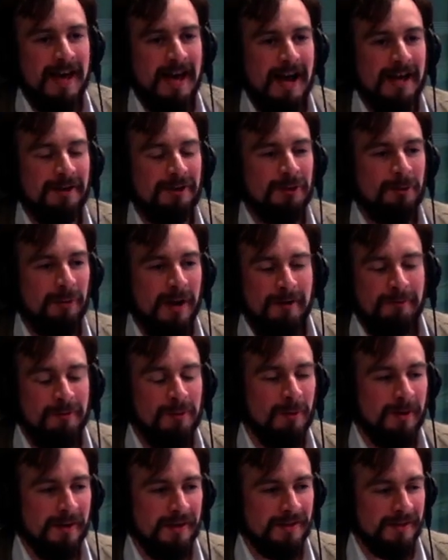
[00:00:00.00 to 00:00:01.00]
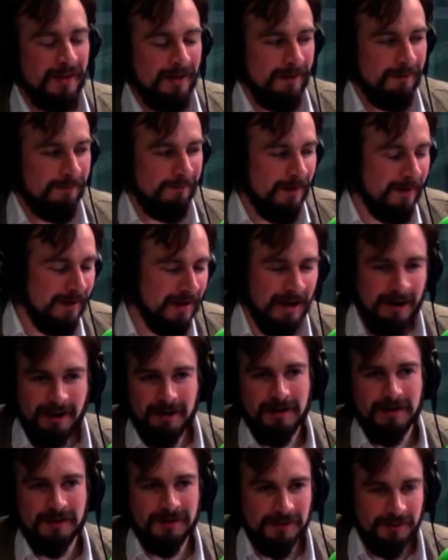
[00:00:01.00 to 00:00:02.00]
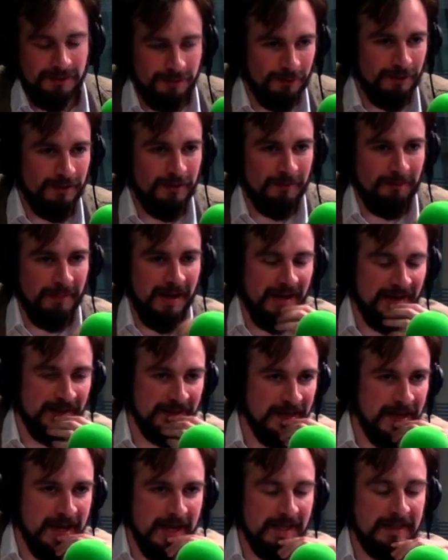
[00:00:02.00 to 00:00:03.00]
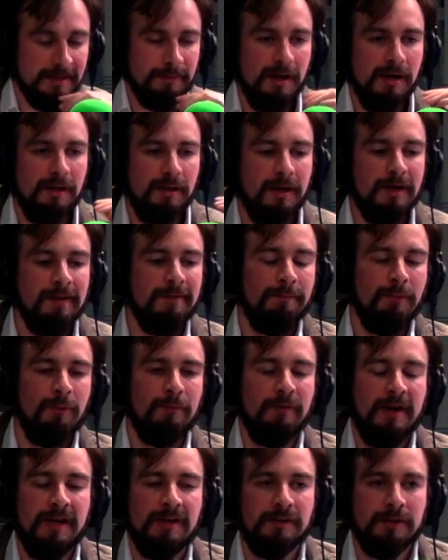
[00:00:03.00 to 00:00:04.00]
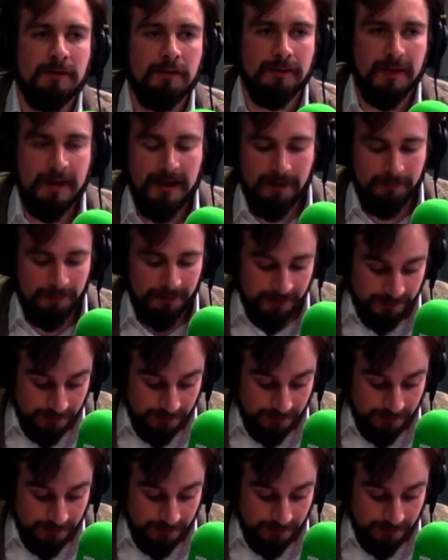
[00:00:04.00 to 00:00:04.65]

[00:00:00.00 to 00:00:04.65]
And, everyone is kind of very earnest and doing their best. It's about a lifeboat rescue that happened.